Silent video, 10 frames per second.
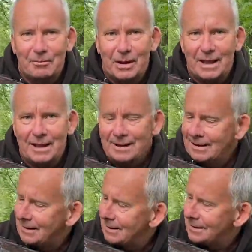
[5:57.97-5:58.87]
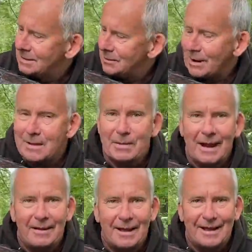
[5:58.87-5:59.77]
pit. 20
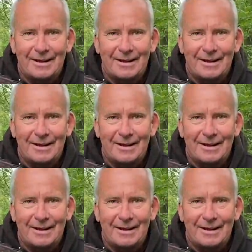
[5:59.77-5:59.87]
pounder